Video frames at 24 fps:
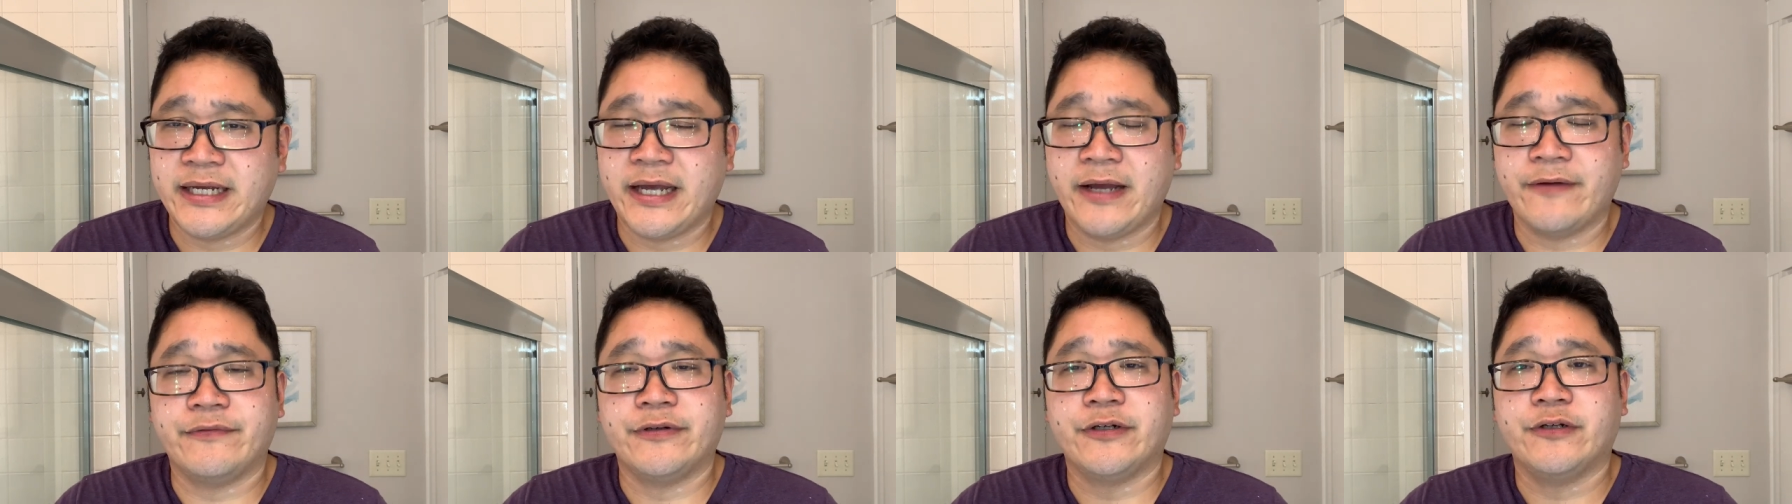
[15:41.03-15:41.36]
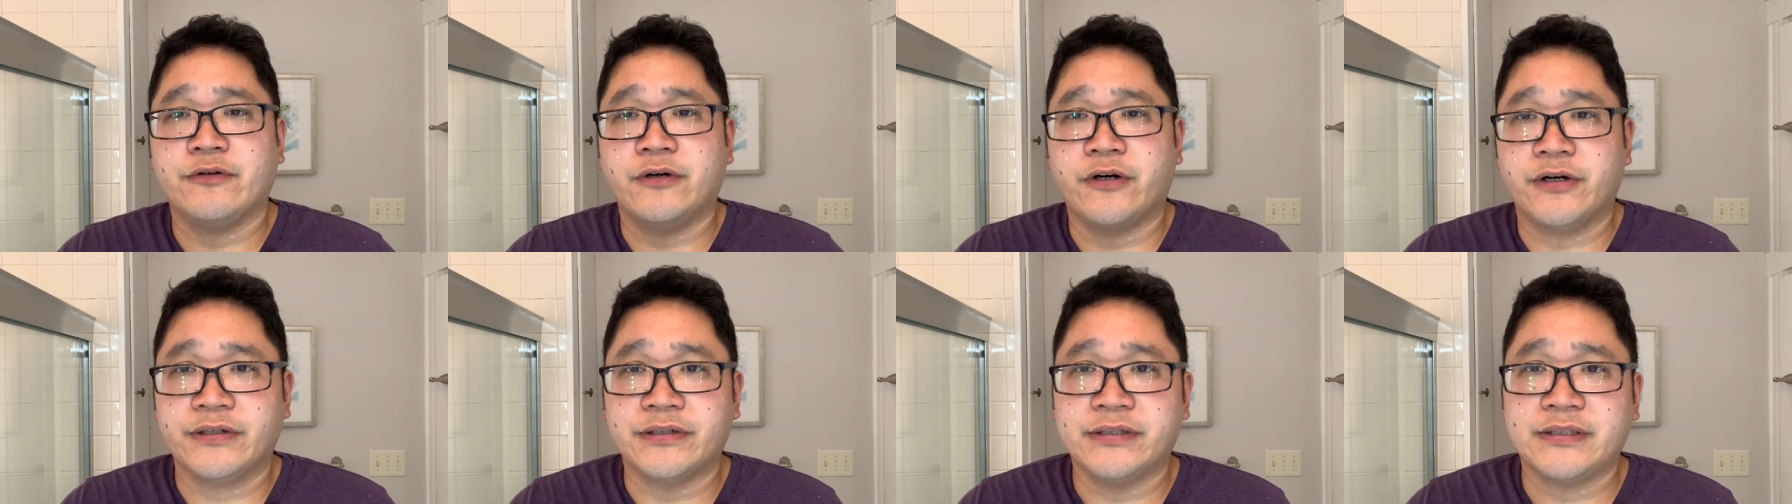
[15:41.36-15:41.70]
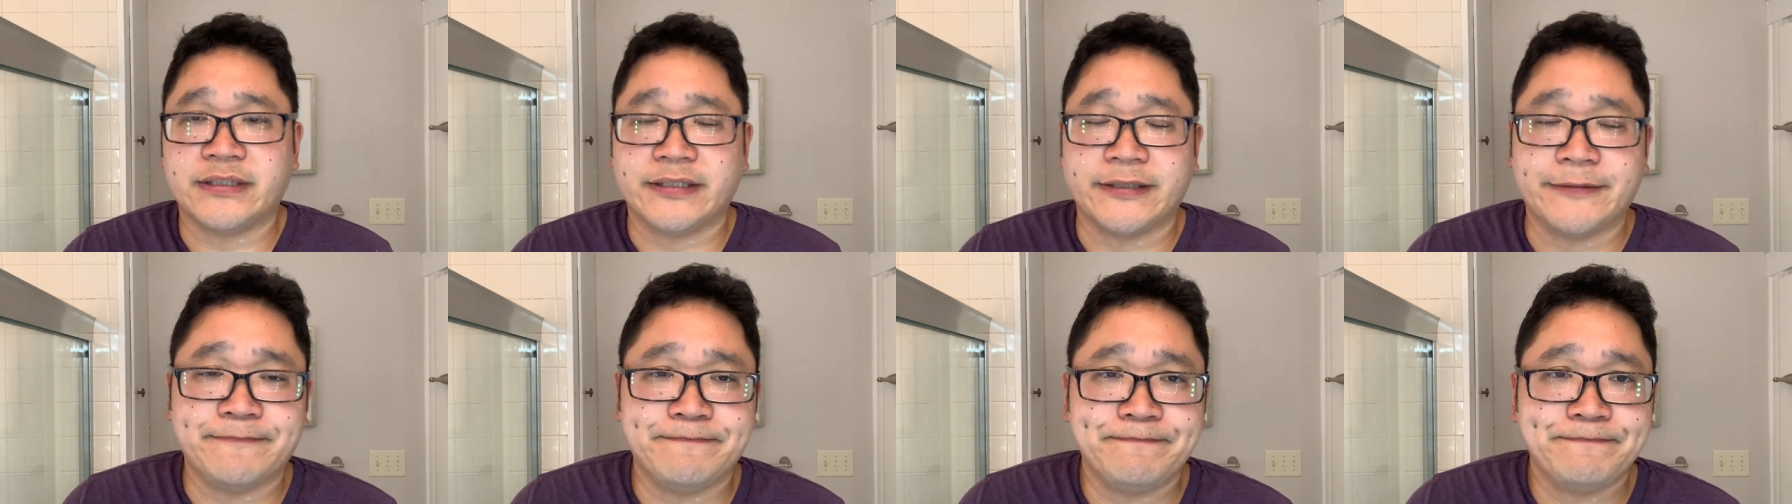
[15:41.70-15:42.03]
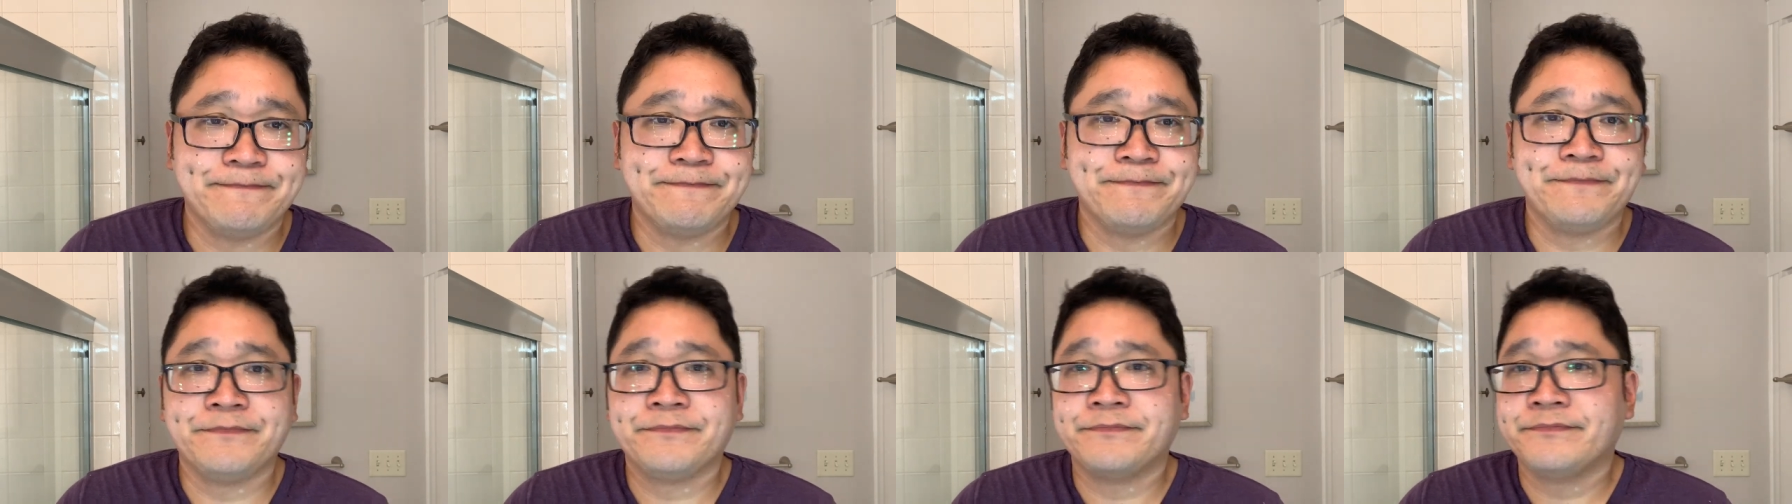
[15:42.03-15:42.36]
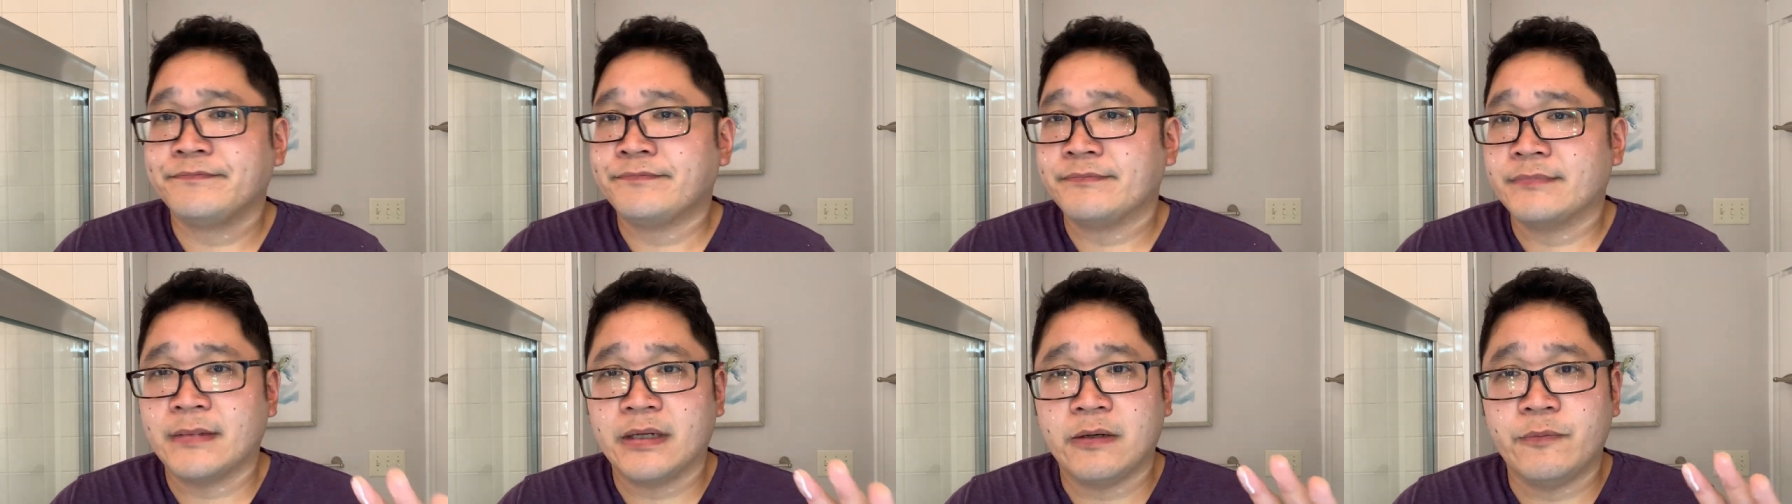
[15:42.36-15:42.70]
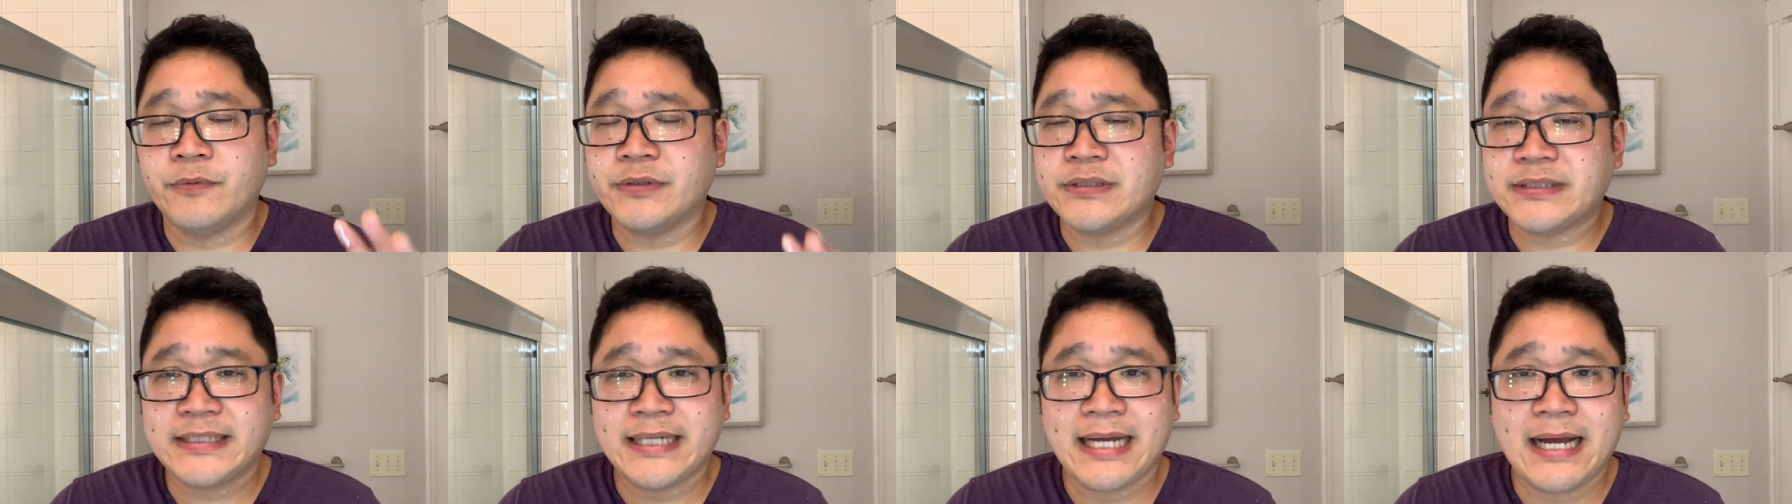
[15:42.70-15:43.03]
every new artisan.
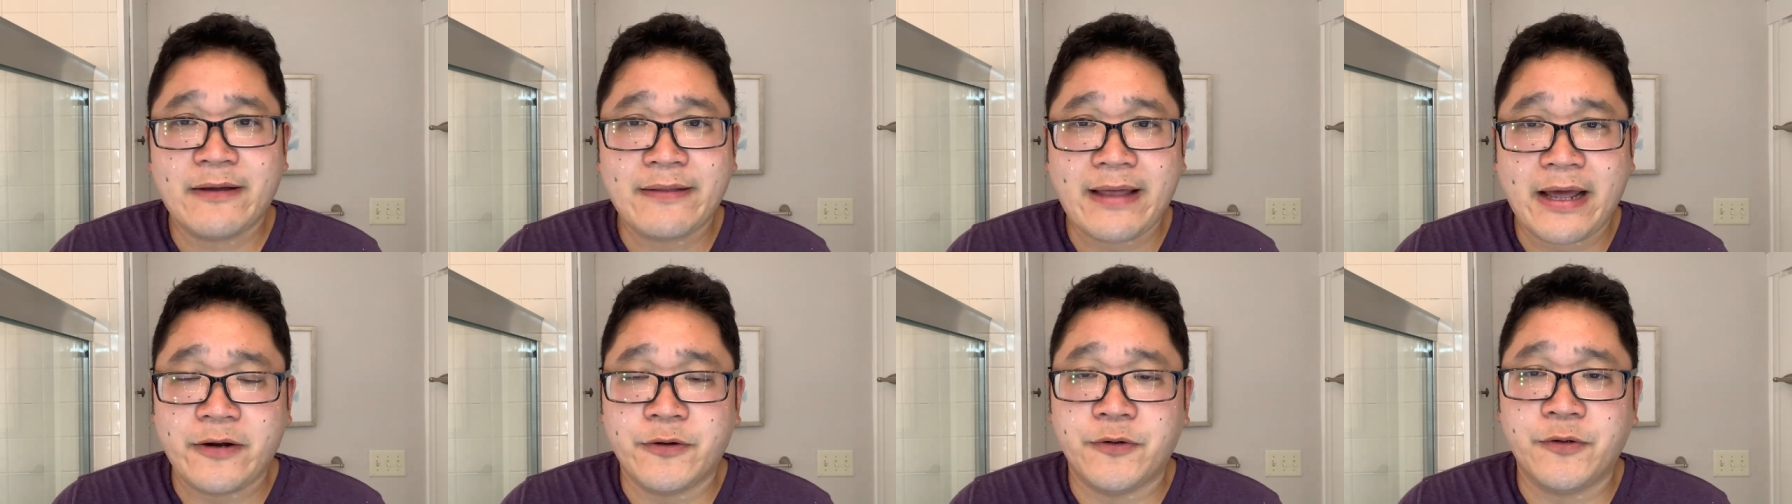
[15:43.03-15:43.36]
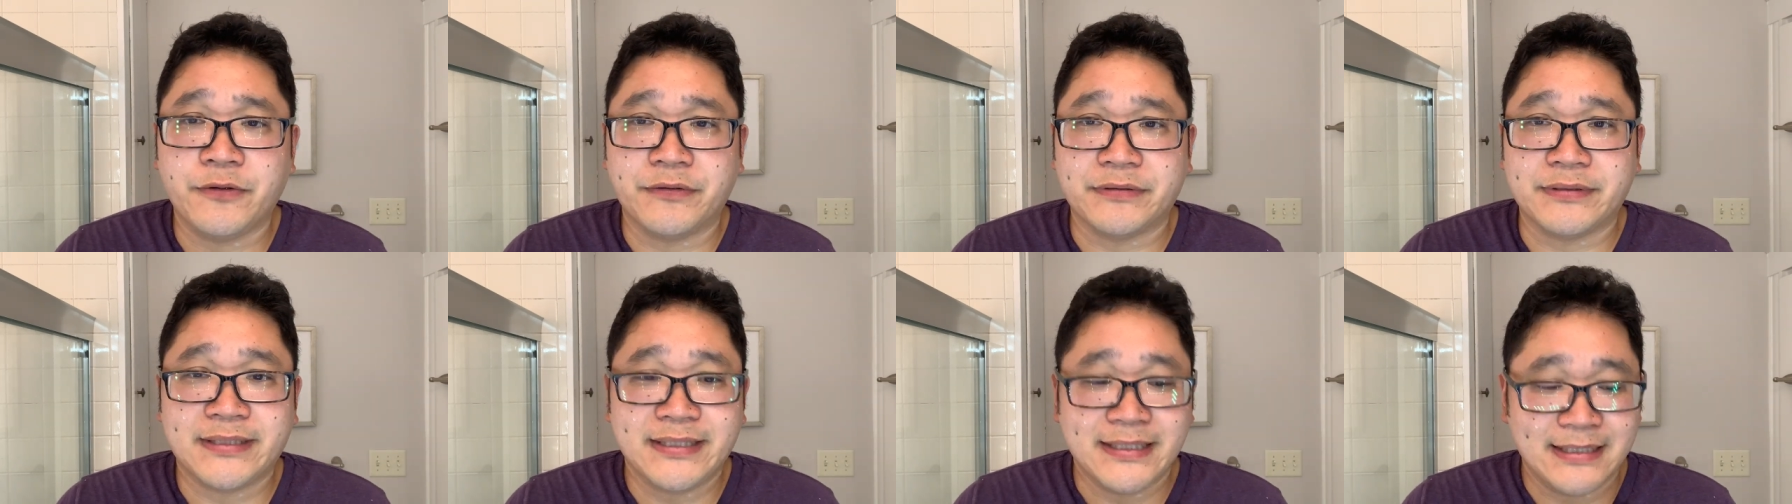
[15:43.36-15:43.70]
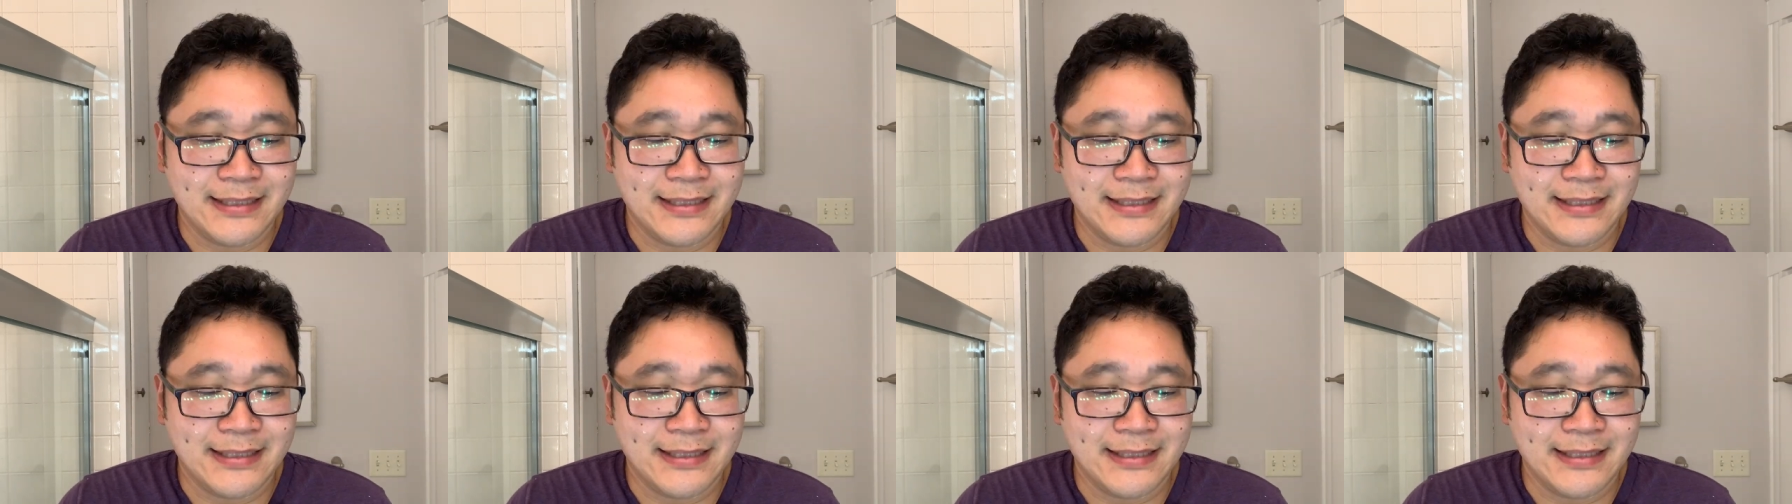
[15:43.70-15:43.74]
We'll see how that holds.